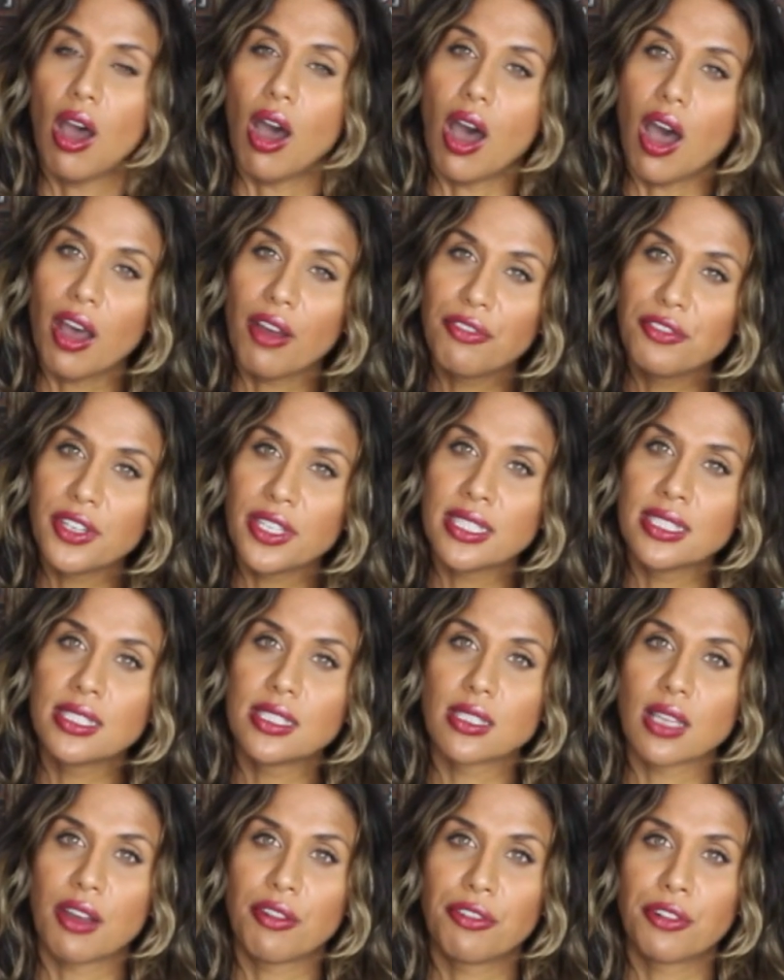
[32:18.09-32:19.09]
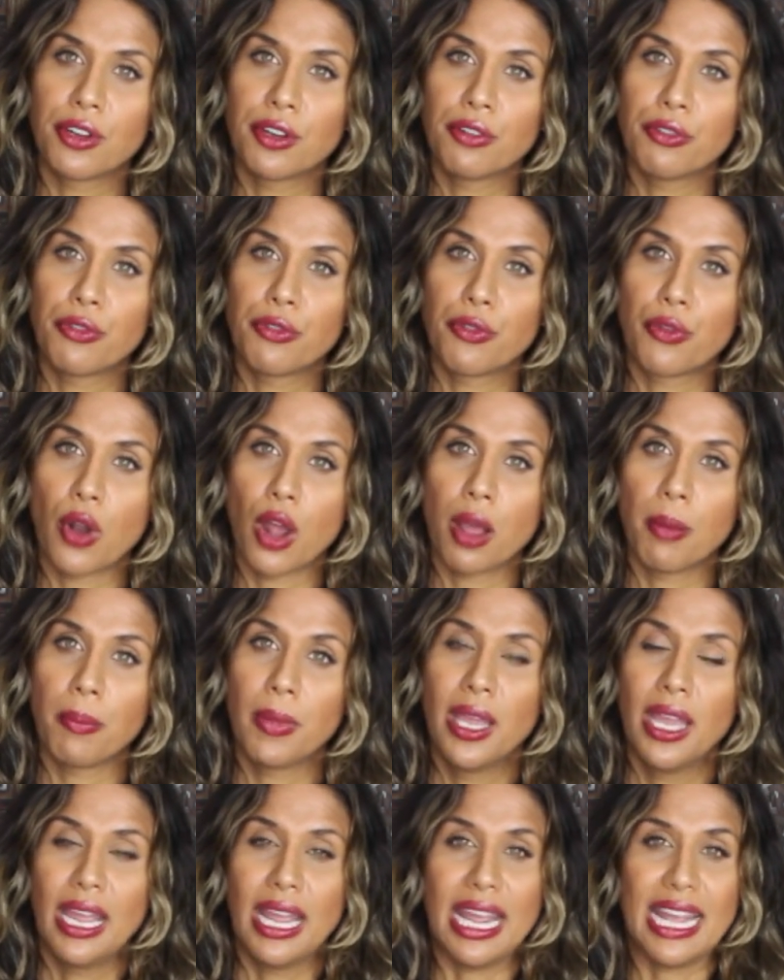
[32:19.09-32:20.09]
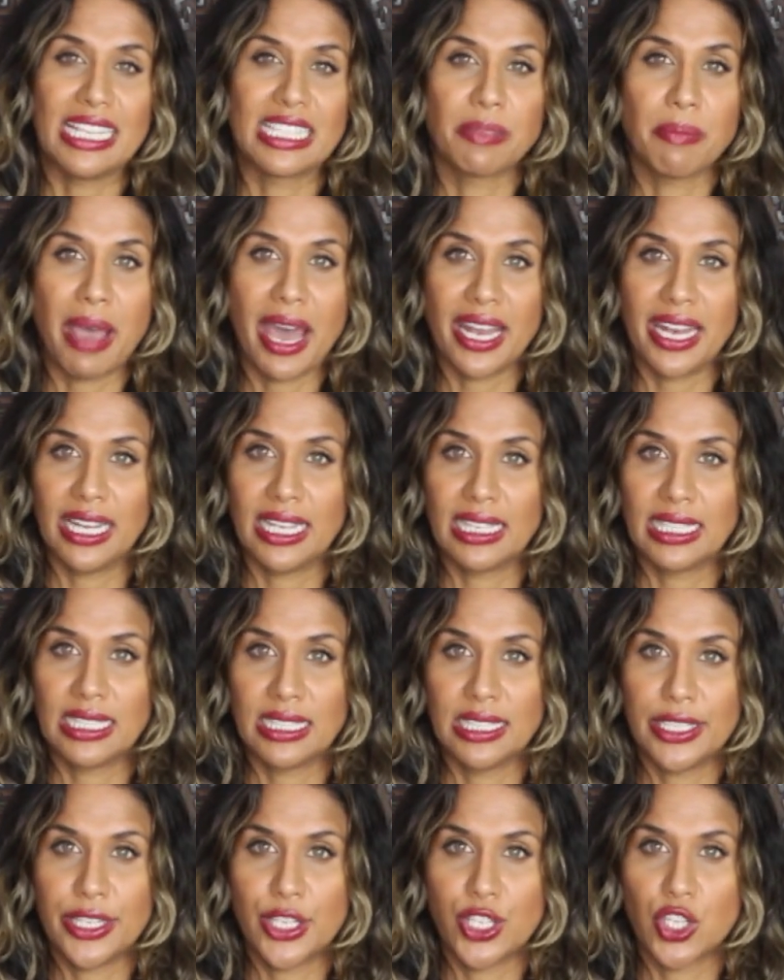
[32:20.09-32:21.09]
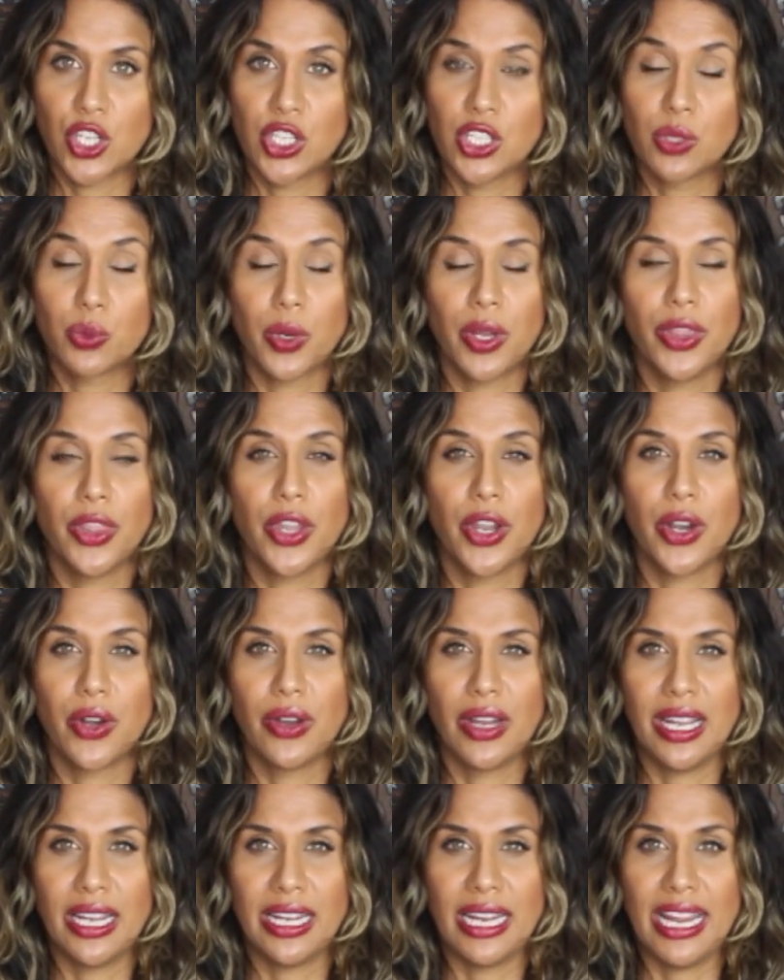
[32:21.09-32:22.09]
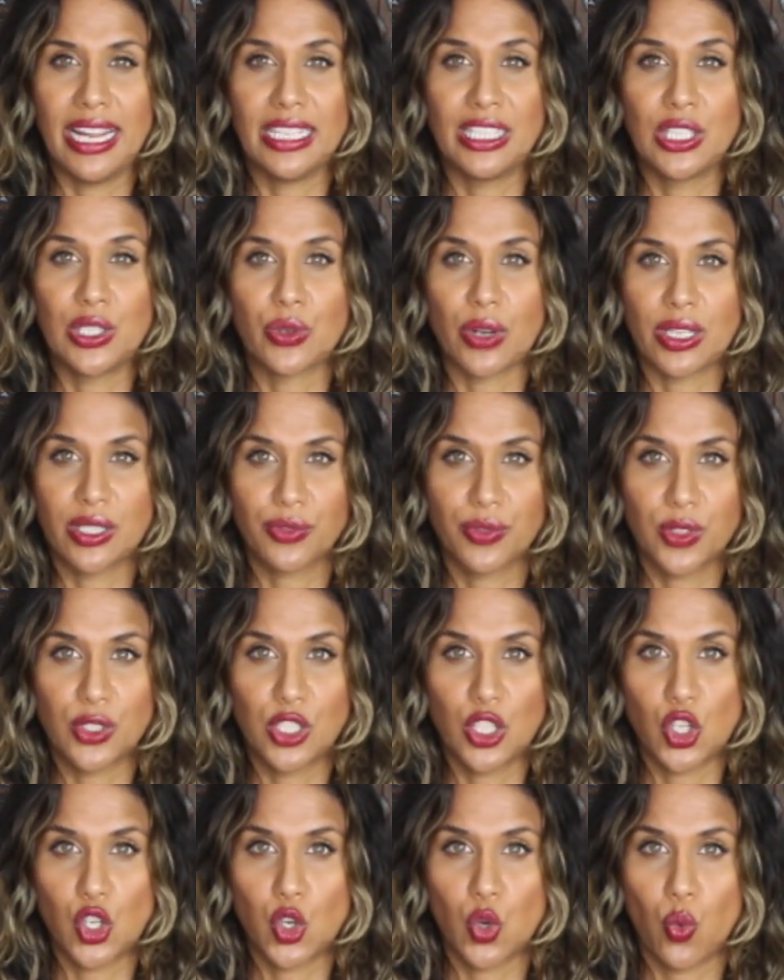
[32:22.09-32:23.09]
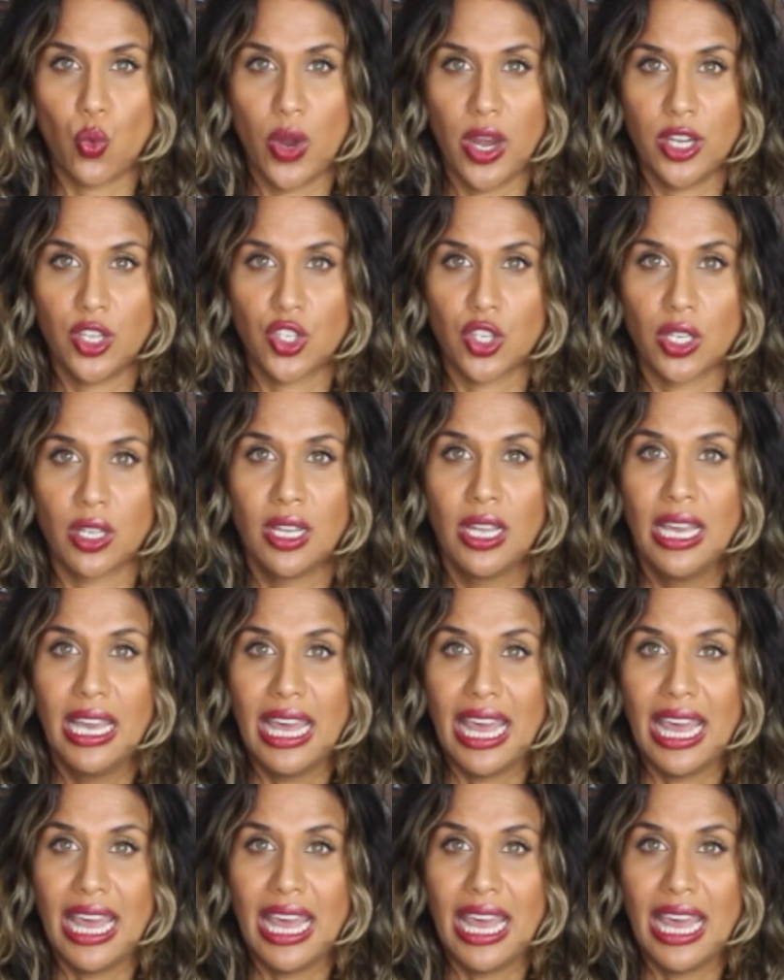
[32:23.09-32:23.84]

often suffer from asthmatic conditions when they're in a stressful situation.